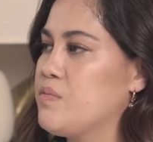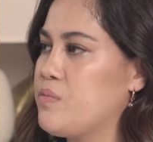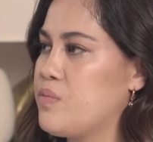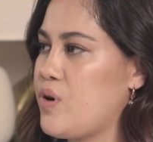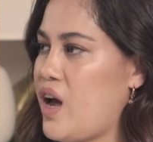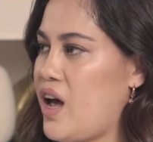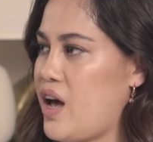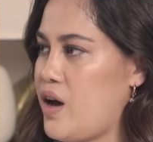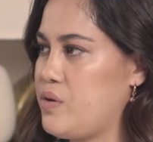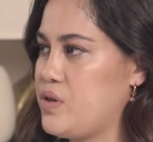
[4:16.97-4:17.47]

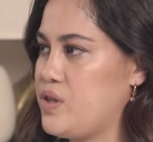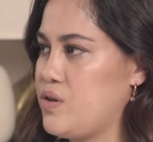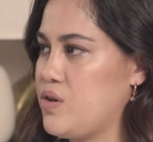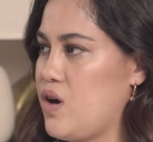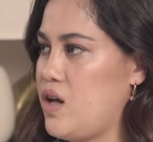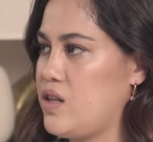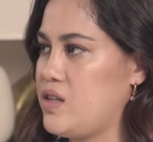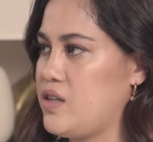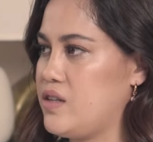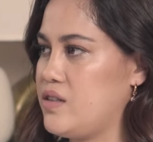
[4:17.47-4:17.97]
how would you
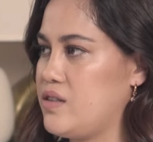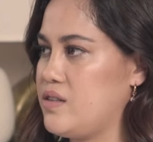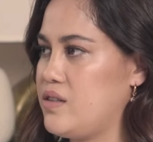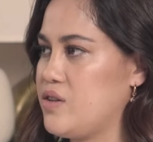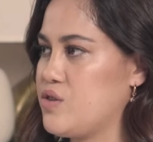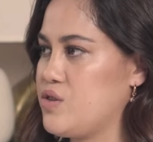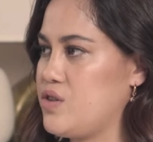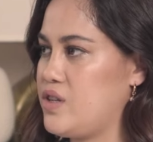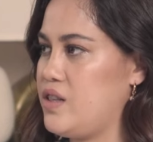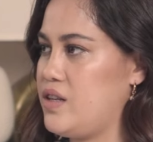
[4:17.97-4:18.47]
call it?
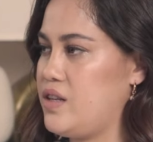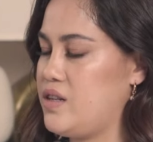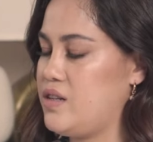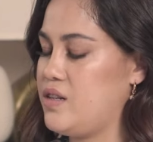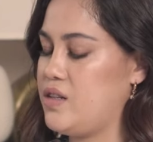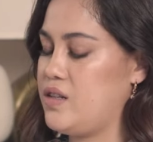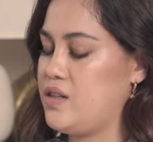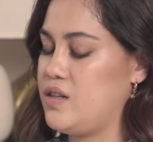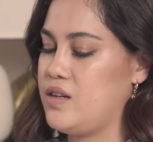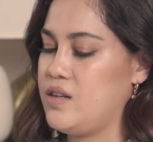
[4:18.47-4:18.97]
There's a
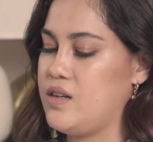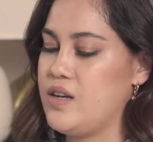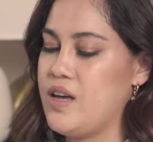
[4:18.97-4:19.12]
little